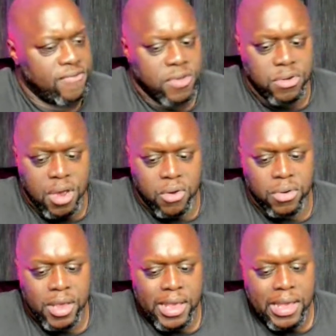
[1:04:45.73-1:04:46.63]
If you
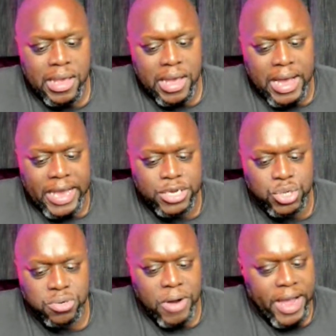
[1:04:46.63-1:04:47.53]
don't, I
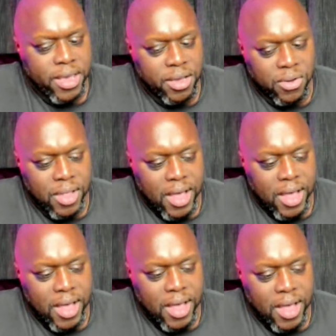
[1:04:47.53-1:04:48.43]
try and go
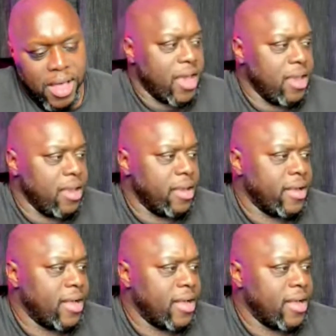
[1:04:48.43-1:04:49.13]
live every day.